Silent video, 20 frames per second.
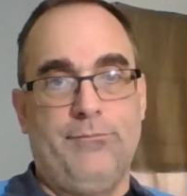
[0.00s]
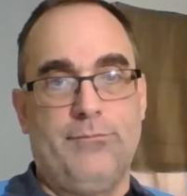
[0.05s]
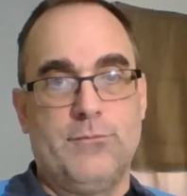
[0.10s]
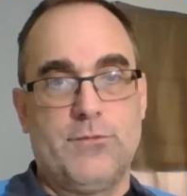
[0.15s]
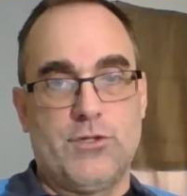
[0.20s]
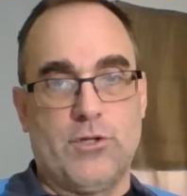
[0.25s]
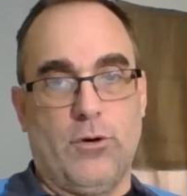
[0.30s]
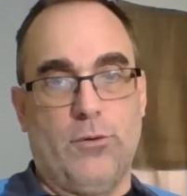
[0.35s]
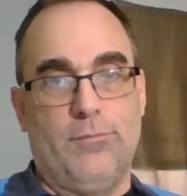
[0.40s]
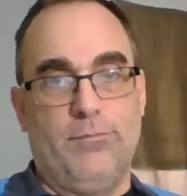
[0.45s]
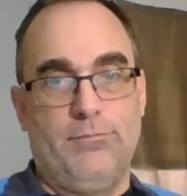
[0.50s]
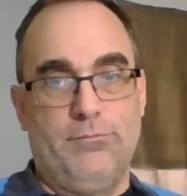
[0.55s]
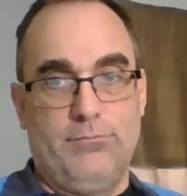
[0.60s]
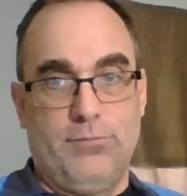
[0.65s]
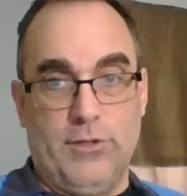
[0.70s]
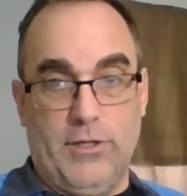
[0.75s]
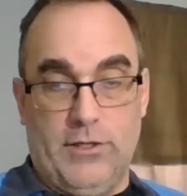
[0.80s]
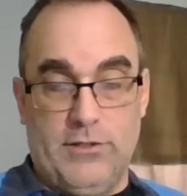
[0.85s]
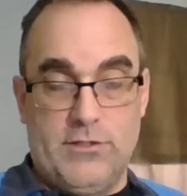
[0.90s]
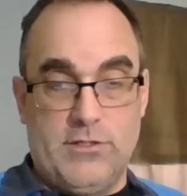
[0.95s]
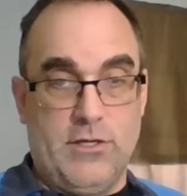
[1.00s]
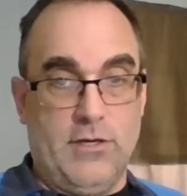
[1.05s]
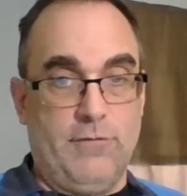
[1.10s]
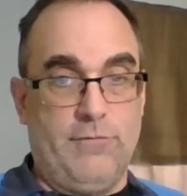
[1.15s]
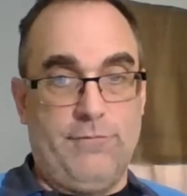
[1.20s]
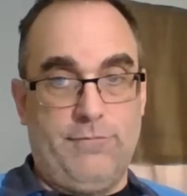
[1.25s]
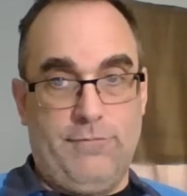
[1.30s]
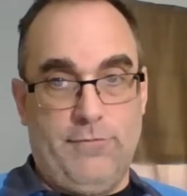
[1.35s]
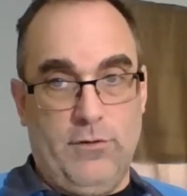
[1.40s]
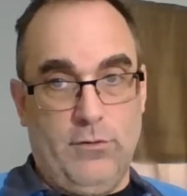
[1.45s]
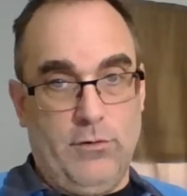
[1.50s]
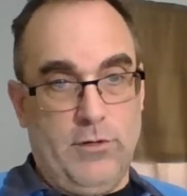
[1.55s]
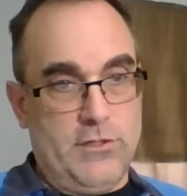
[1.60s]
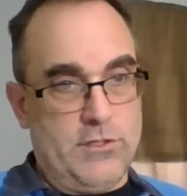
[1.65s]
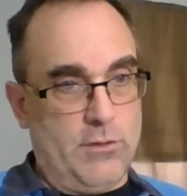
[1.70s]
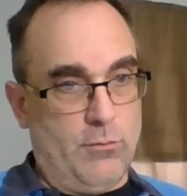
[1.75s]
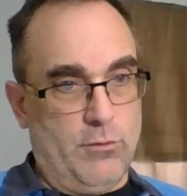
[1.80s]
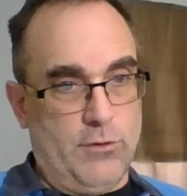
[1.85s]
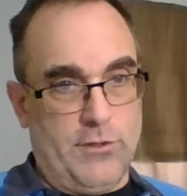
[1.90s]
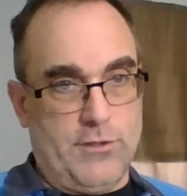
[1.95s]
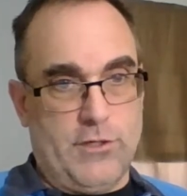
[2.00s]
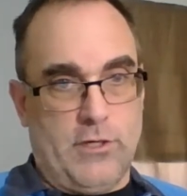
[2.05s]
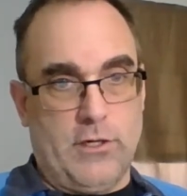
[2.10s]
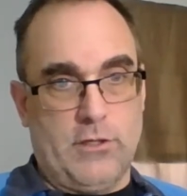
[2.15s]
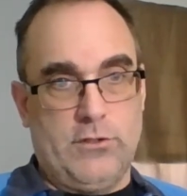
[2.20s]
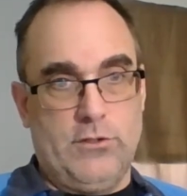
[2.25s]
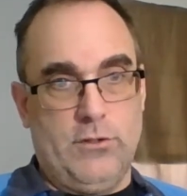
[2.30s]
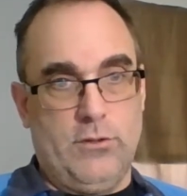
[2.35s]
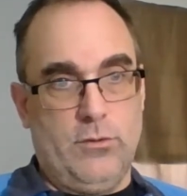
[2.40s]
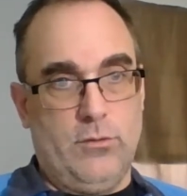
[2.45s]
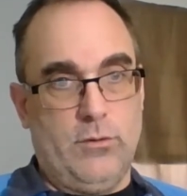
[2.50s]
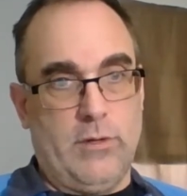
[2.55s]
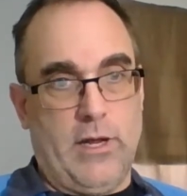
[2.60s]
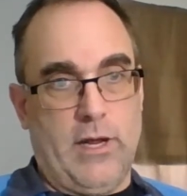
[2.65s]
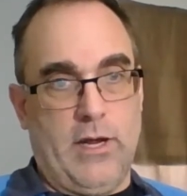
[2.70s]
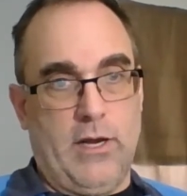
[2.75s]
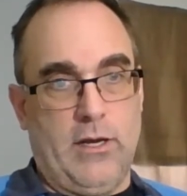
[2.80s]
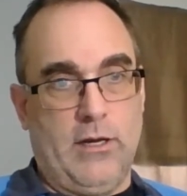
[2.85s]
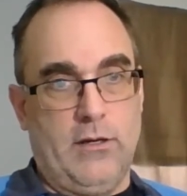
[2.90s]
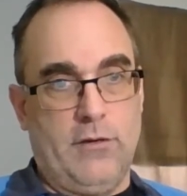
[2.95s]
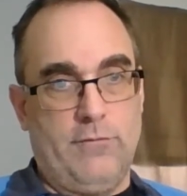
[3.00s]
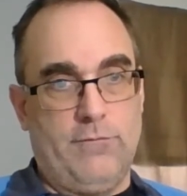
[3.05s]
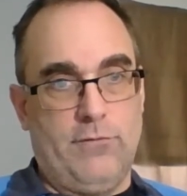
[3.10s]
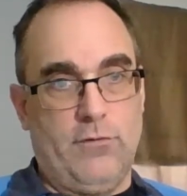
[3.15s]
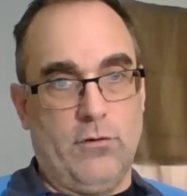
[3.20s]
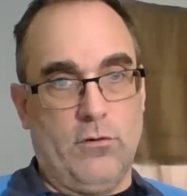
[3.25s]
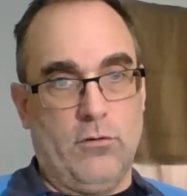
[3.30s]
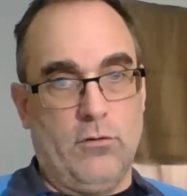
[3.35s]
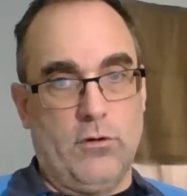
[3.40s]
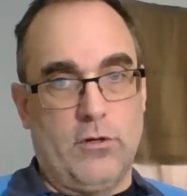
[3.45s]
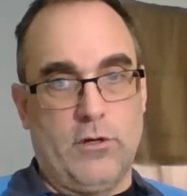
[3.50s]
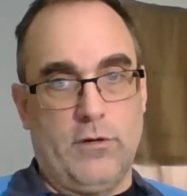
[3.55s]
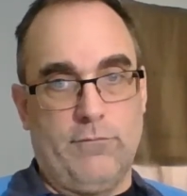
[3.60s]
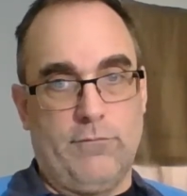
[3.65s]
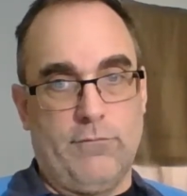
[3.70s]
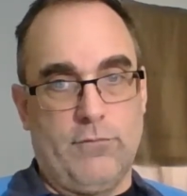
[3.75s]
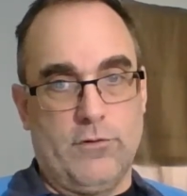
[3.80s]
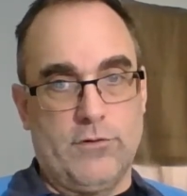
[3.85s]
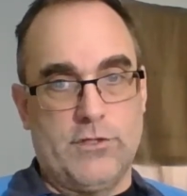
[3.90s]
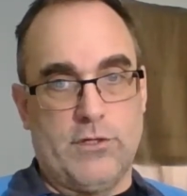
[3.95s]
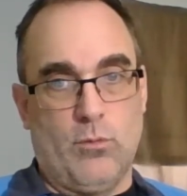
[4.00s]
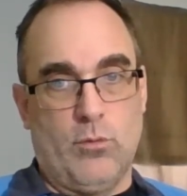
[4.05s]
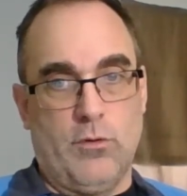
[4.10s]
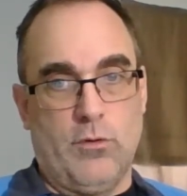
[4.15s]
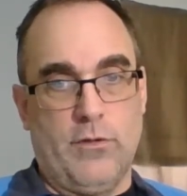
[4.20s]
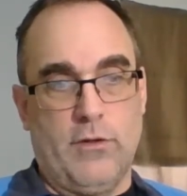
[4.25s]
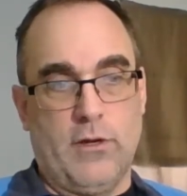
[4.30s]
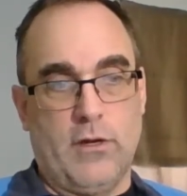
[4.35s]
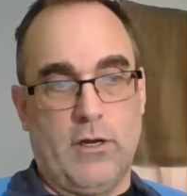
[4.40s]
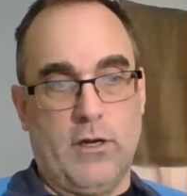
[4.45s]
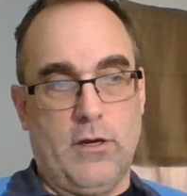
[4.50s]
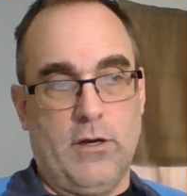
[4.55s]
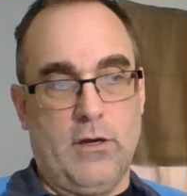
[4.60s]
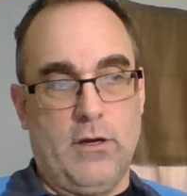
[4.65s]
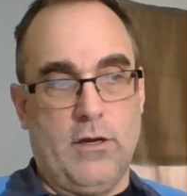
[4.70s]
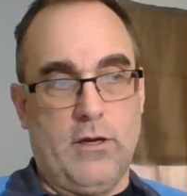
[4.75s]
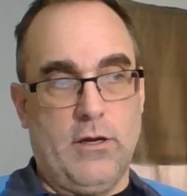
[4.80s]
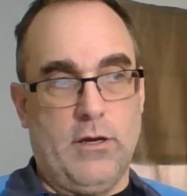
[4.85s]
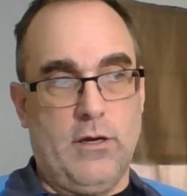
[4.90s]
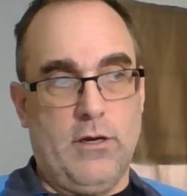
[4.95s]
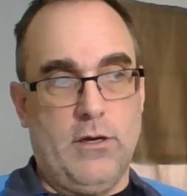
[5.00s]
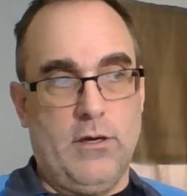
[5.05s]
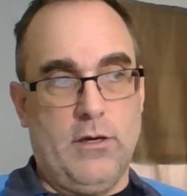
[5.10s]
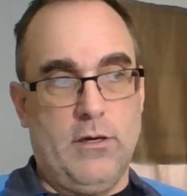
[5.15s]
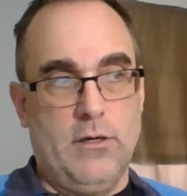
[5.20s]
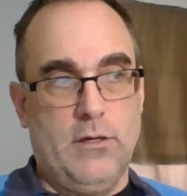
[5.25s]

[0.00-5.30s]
So please, if you need someone to talk to and if you're looking for someone that can... Uh,